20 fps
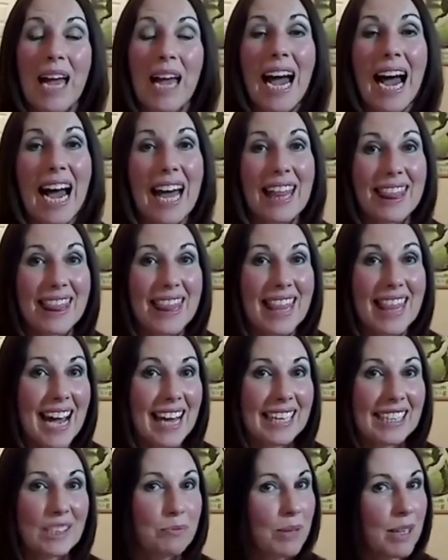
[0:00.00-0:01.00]
And that
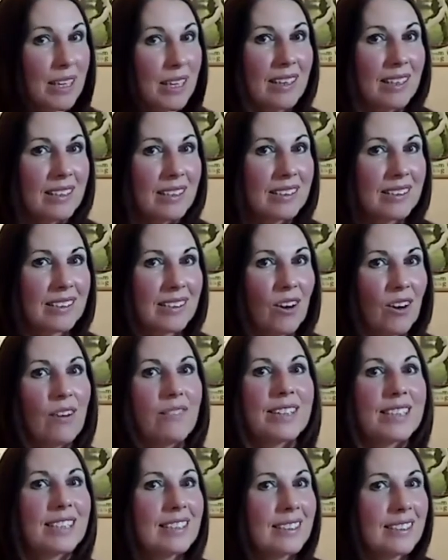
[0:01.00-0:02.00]
is because of
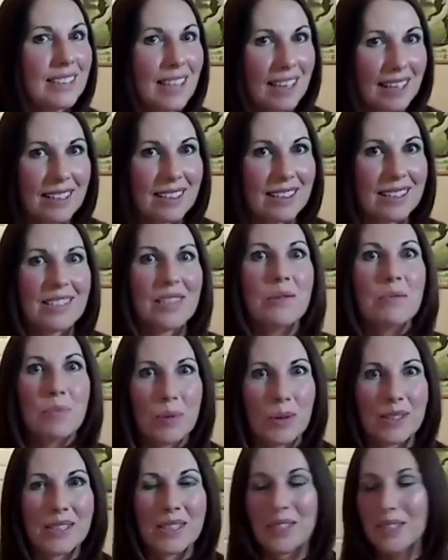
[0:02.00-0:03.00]
this second
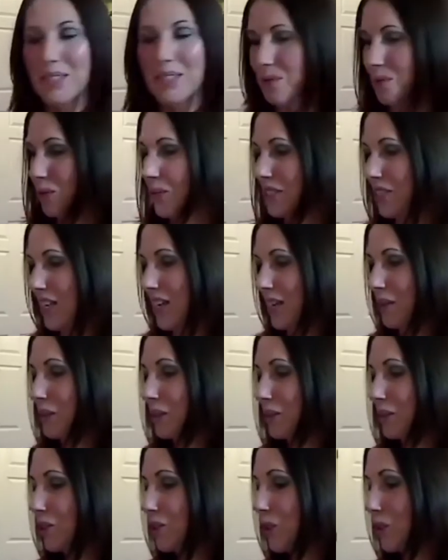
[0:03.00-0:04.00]
product, which I
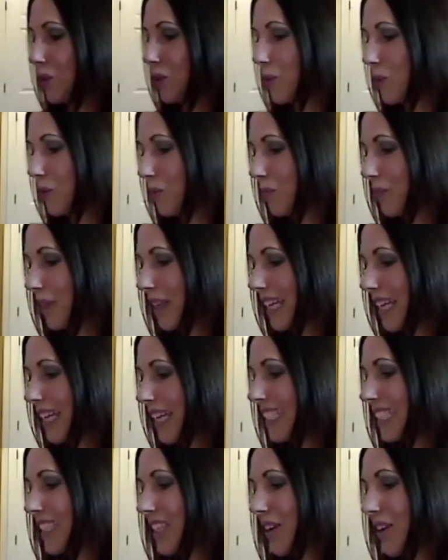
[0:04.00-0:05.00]
will show you.
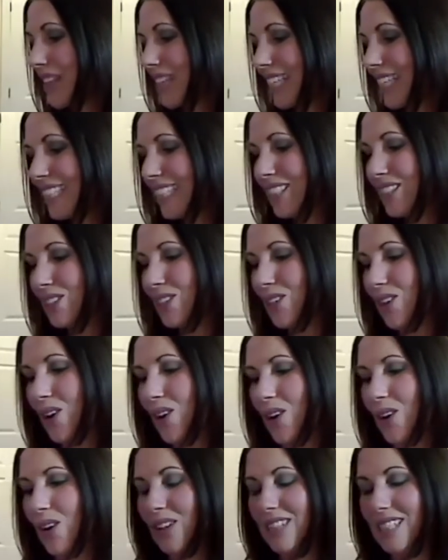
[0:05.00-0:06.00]
So this is
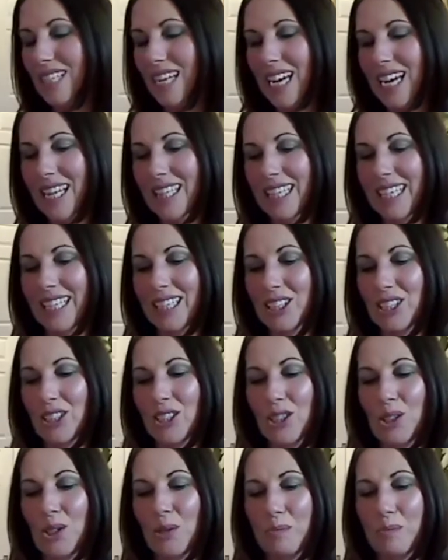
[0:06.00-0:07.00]
called the
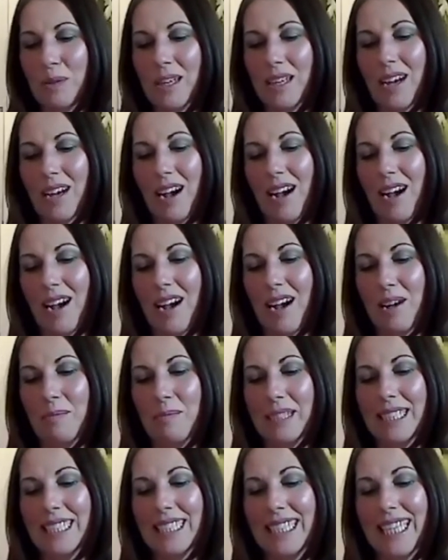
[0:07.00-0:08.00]
Super
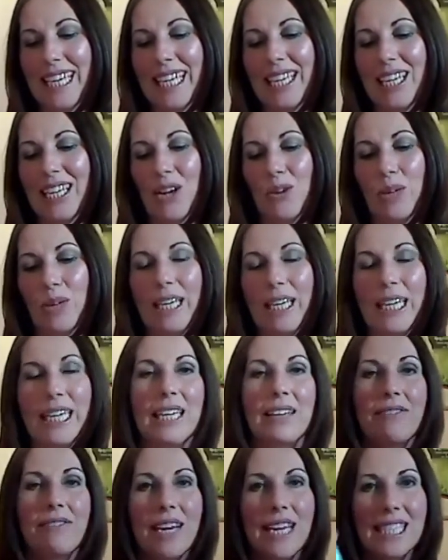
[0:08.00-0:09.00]
Calm Skin
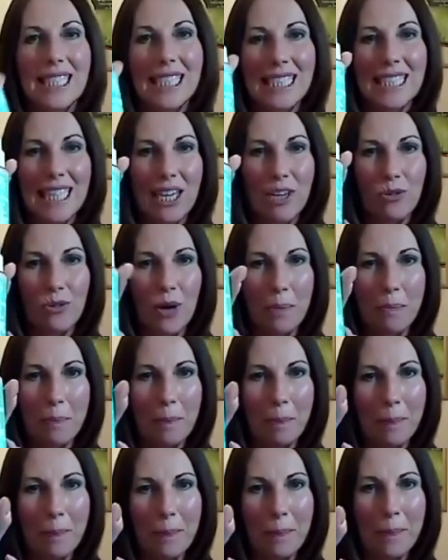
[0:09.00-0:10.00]
Relief Serum.
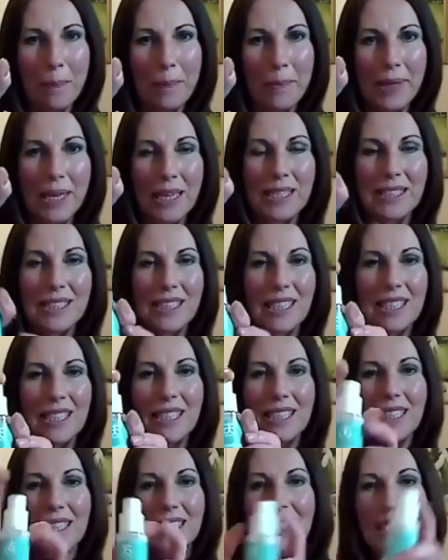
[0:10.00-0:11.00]
So
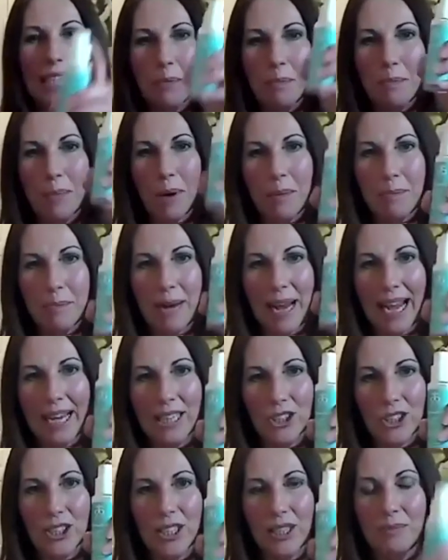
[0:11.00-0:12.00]
this is in a pump
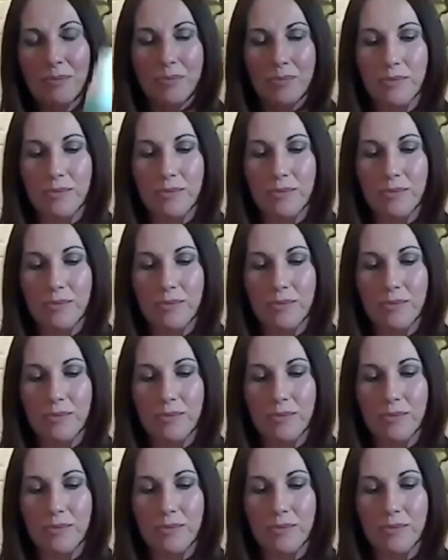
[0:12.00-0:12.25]
action.